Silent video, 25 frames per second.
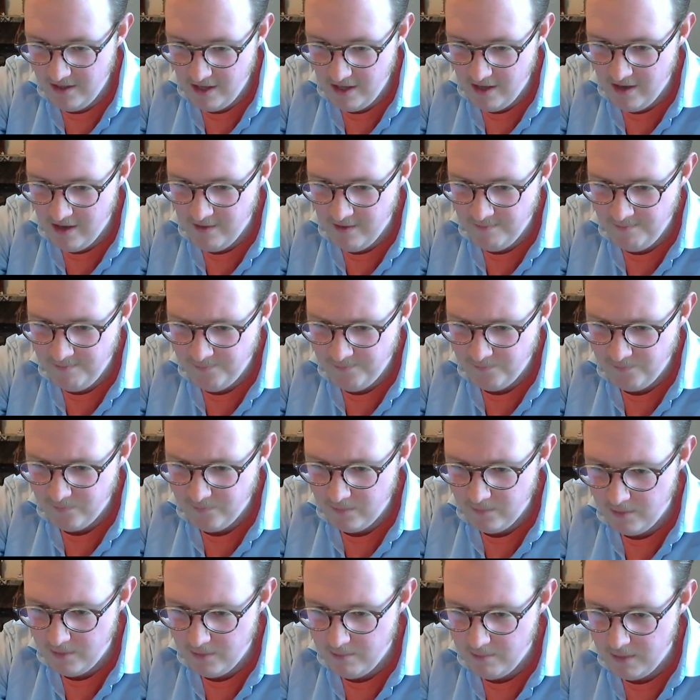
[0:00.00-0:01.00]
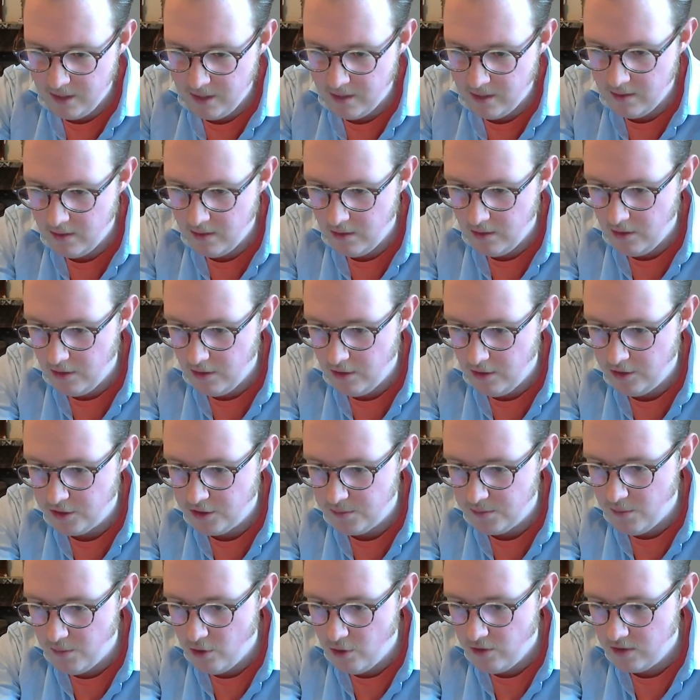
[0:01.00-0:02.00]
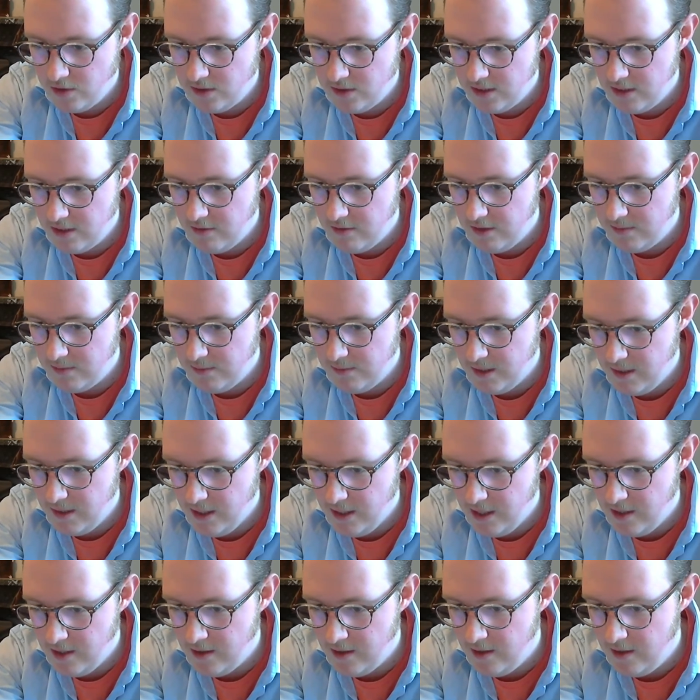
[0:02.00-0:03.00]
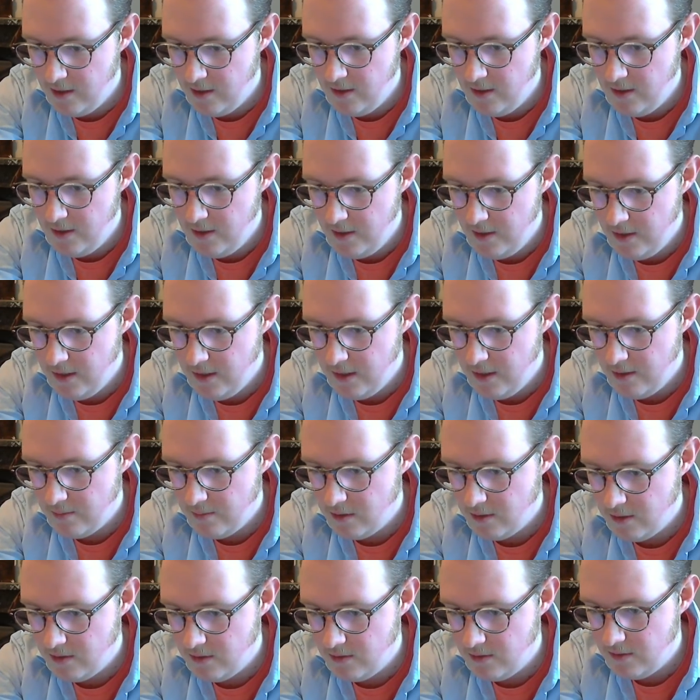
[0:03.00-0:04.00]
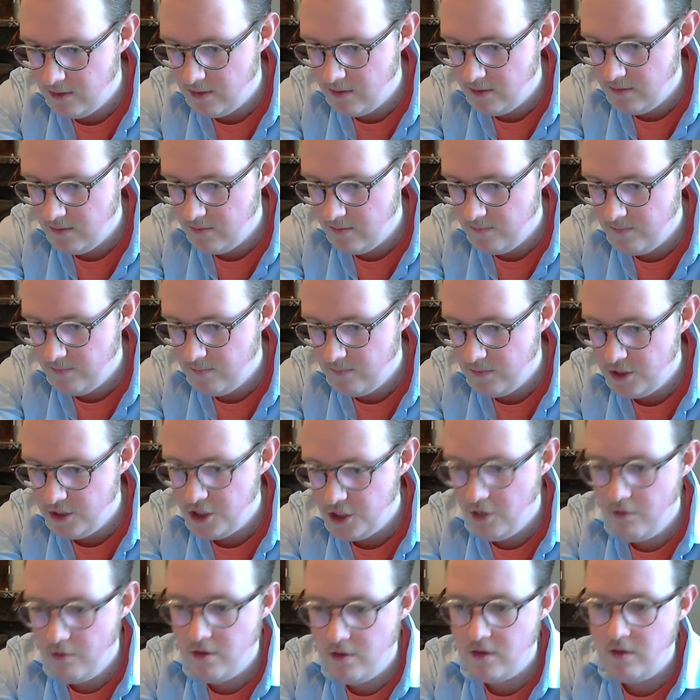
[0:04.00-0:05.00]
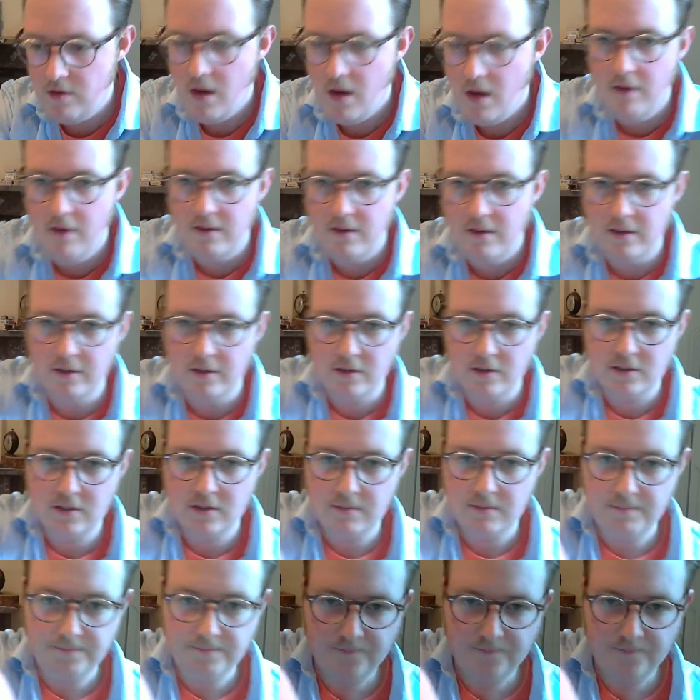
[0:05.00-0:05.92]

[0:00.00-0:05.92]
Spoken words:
A non-smoking cigarette. But here, I'm gonna show you how it looks.